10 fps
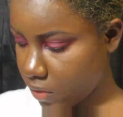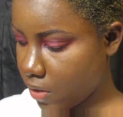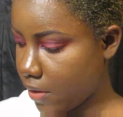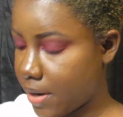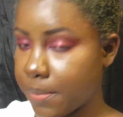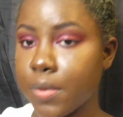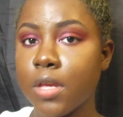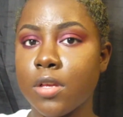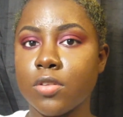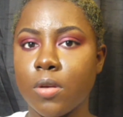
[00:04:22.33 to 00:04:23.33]
Alright,
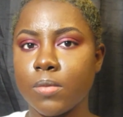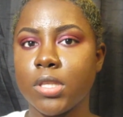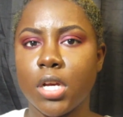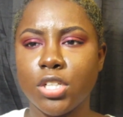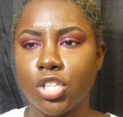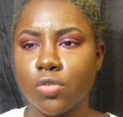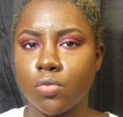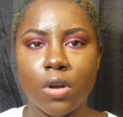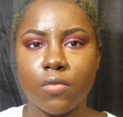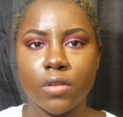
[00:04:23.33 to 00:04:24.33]
so I'm done just
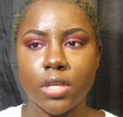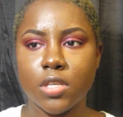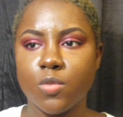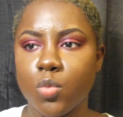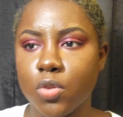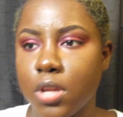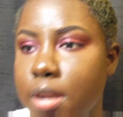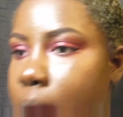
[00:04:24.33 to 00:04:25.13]
roughly smoothing